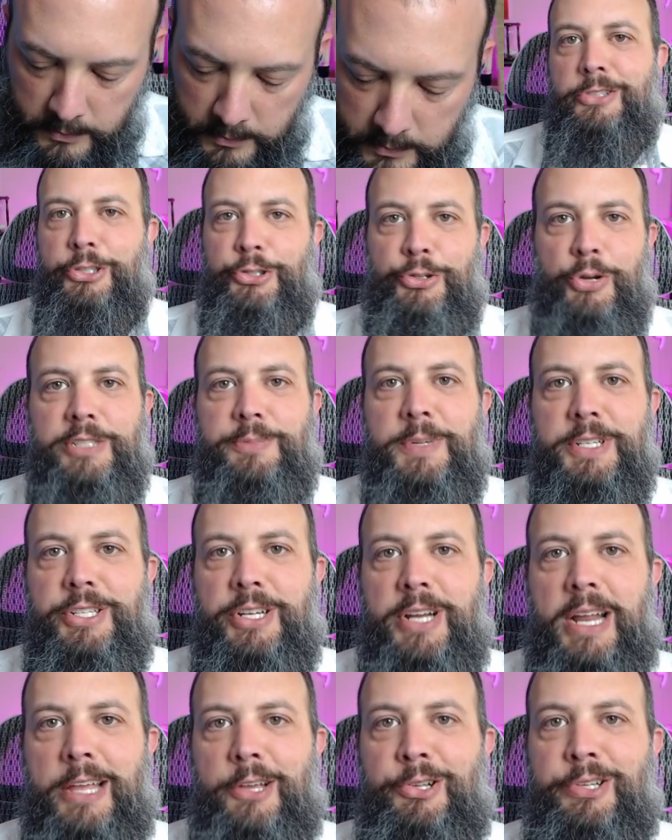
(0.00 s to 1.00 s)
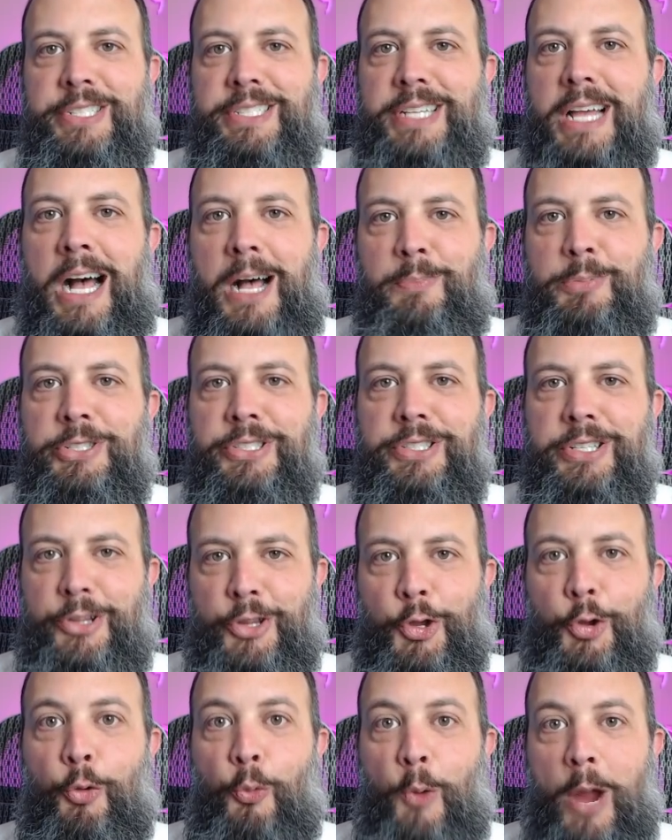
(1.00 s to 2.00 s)
Transmission angle is opposite
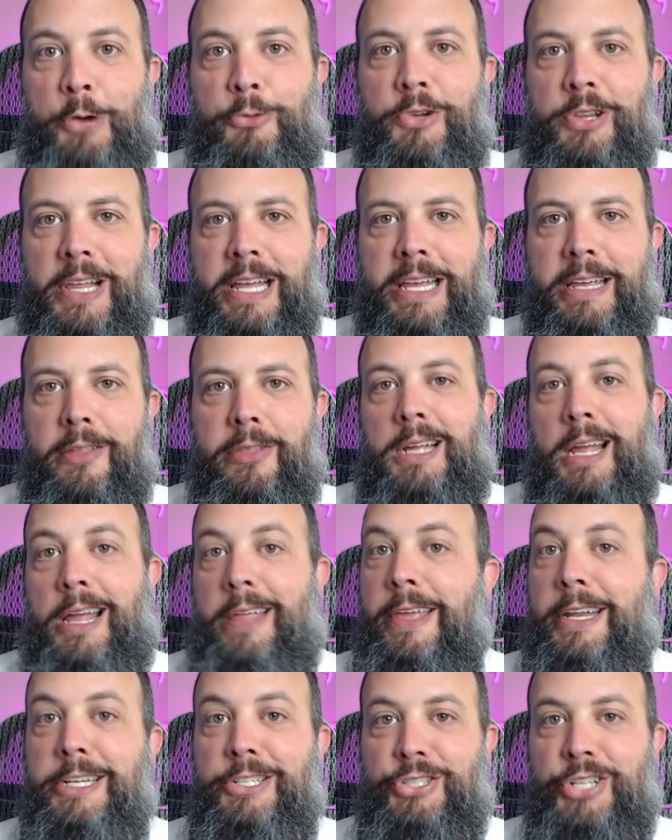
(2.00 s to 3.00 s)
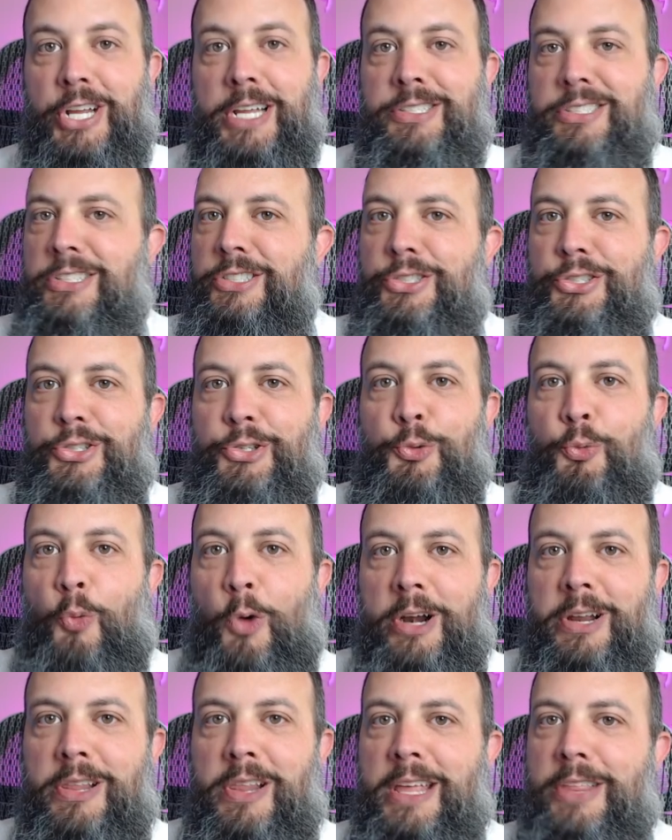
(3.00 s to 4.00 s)
the ground length and then adjacent to
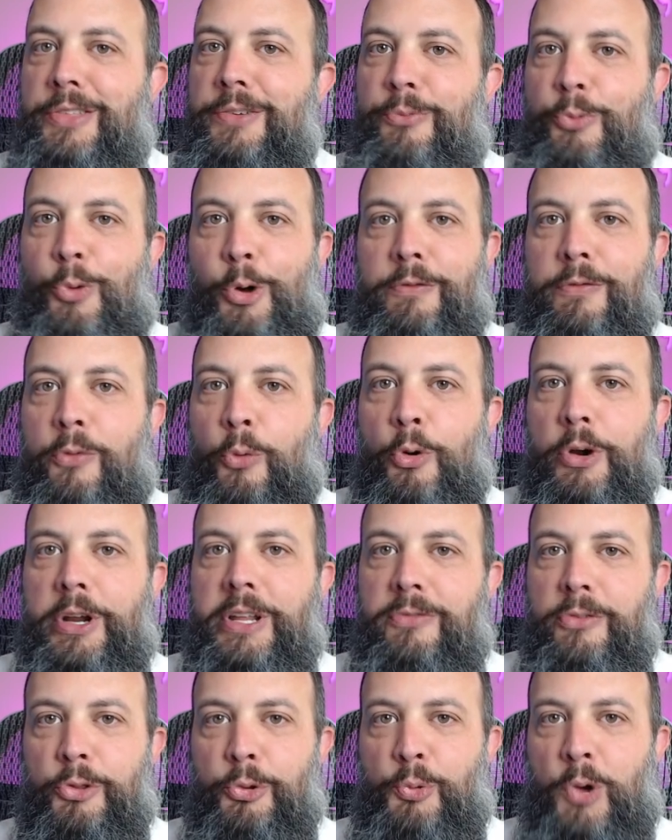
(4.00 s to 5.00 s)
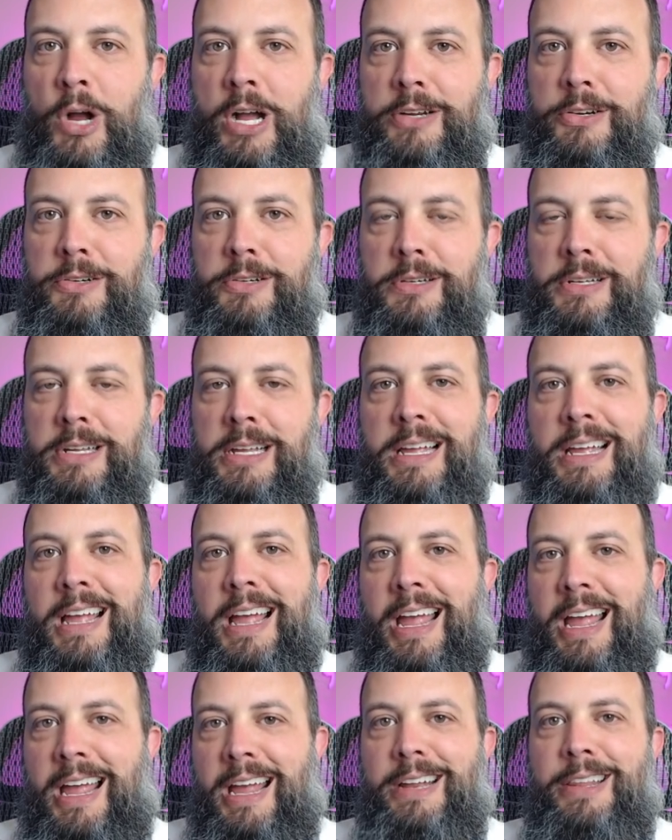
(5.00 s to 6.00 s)
one length of 140 for the rocker
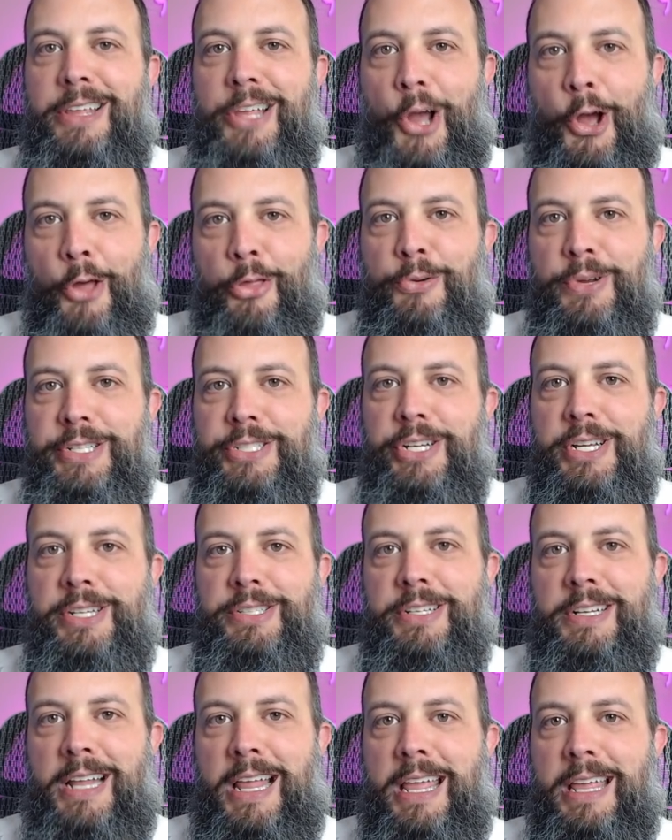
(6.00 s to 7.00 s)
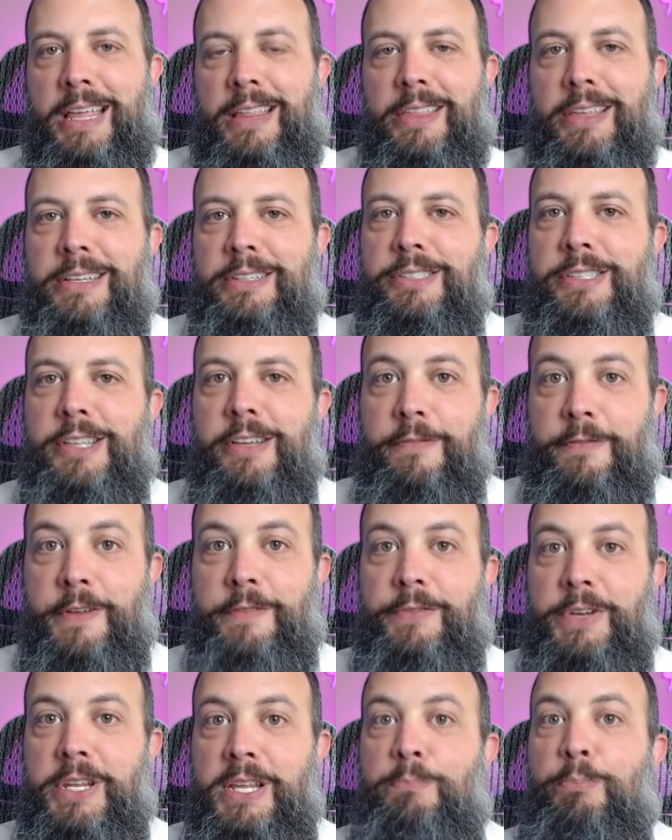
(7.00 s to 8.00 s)
and the other adjacent length is the
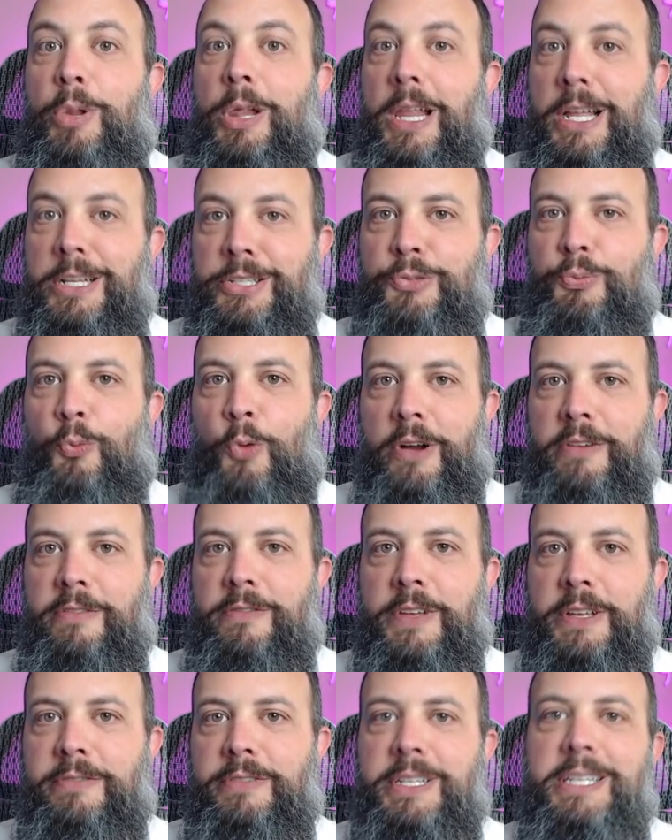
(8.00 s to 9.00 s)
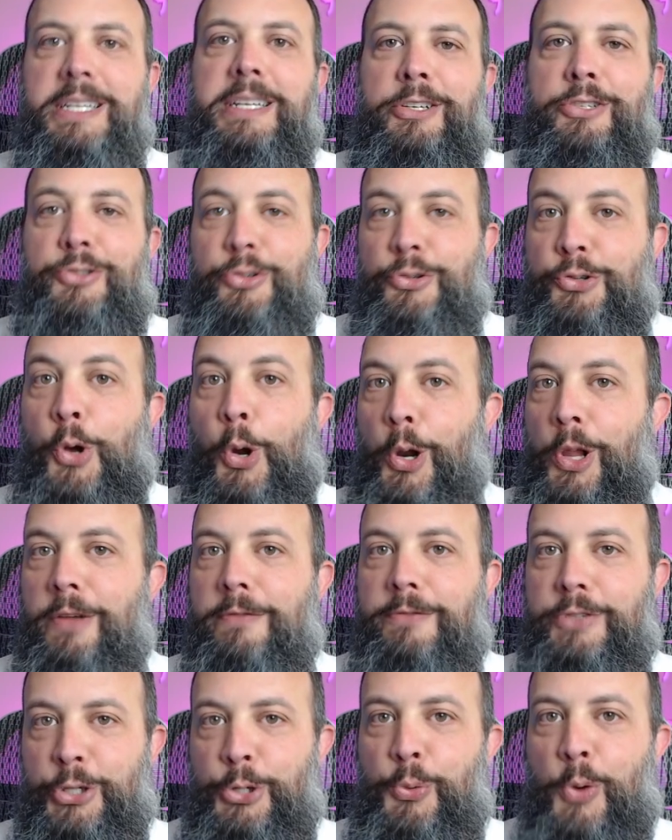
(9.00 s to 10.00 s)
50 plus 150, so a total
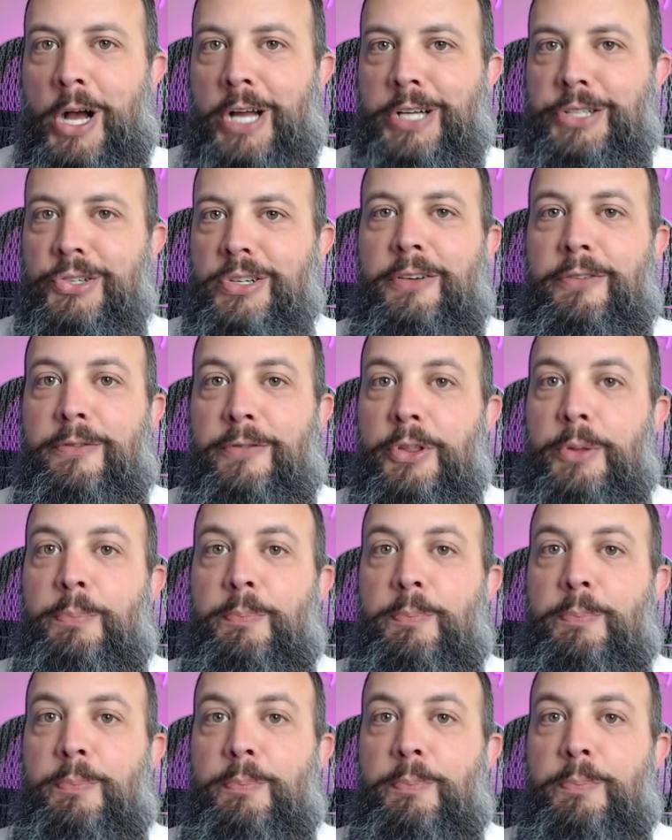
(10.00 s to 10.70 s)
of 200 for the